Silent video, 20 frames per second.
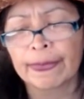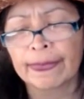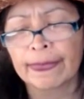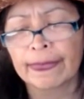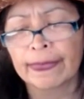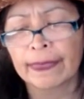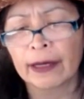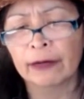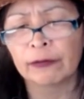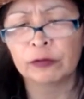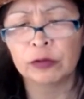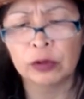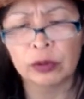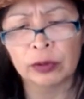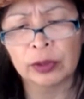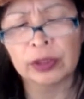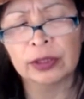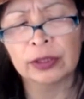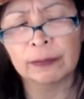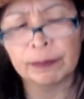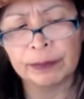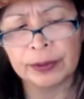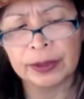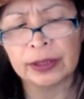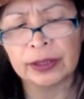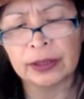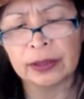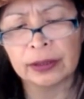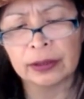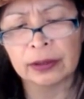of knowing and
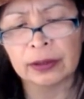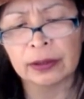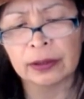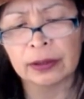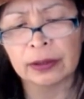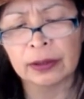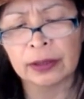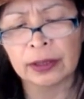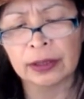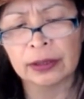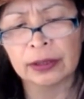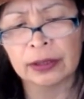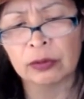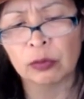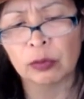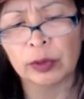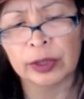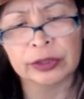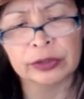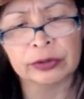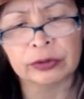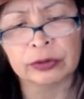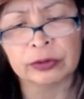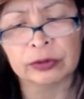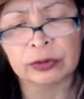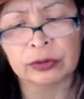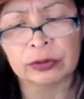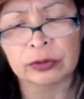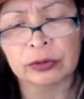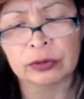being than in a
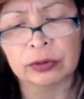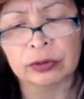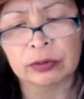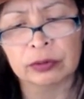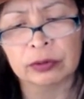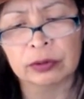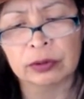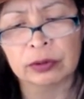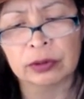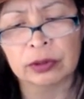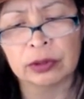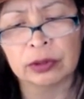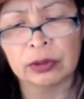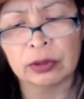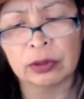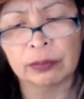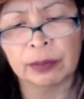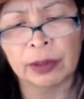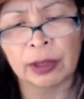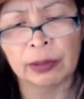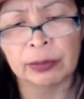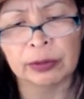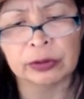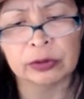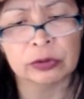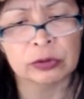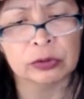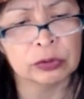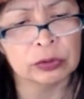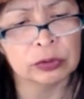Western, public
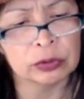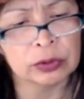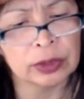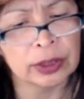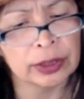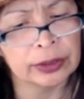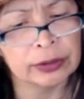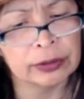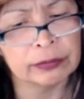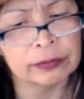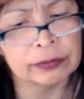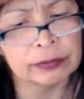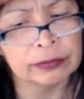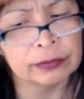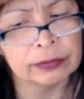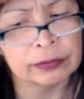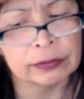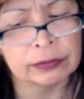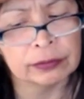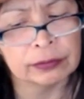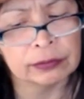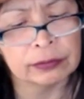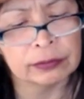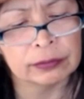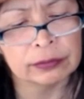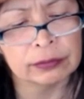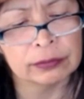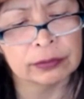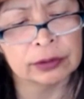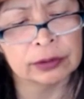school kind of
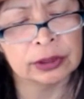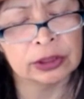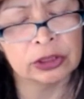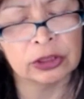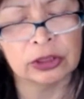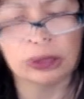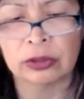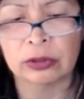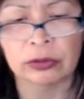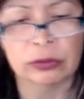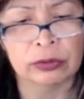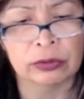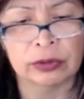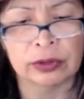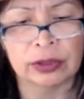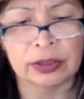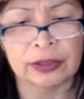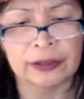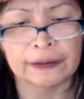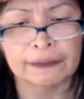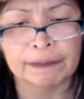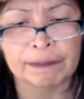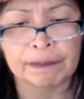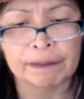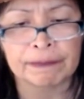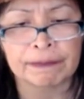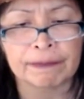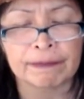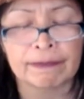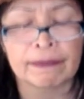teaching and learning.
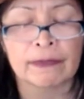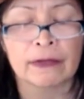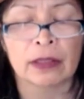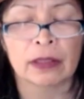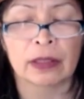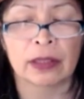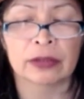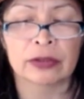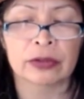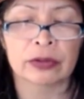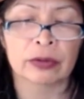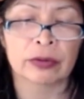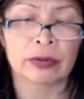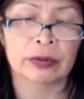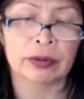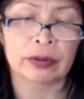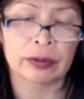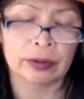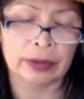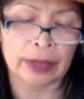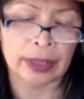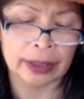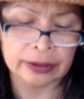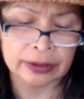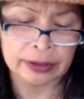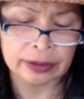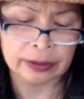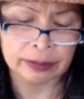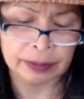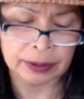And so that
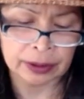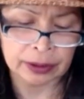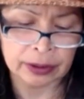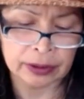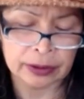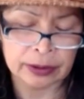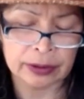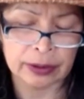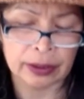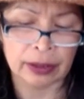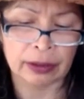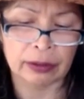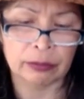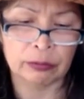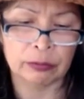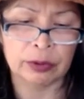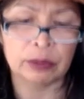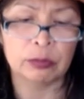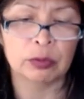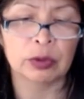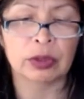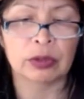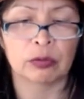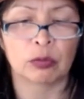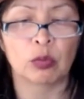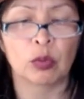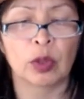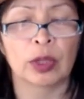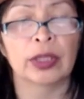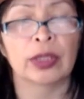is the piece that we
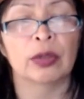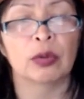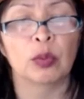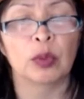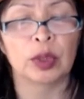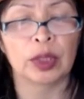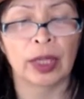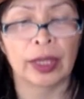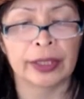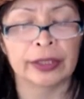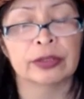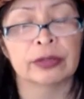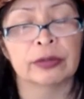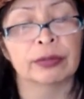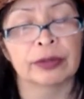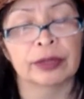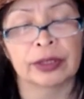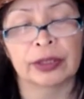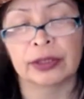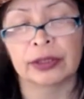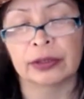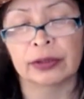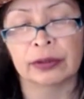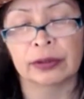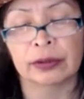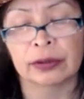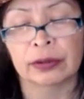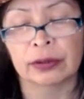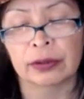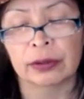would like to bring
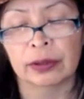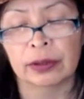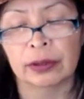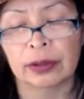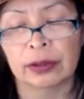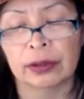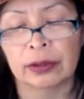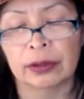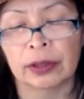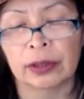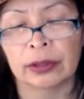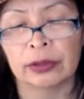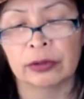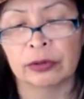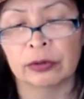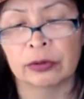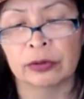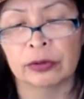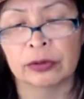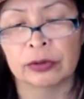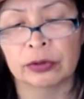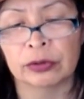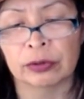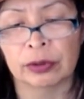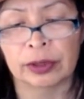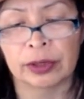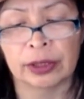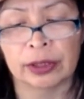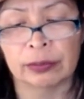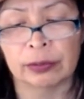in and introduce to
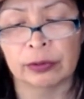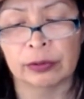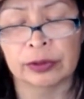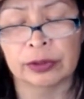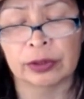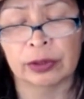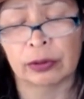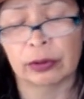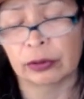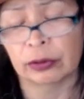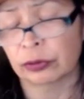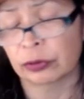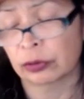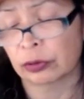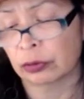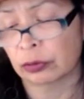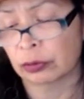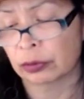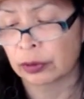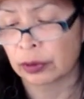our neighbors, and also,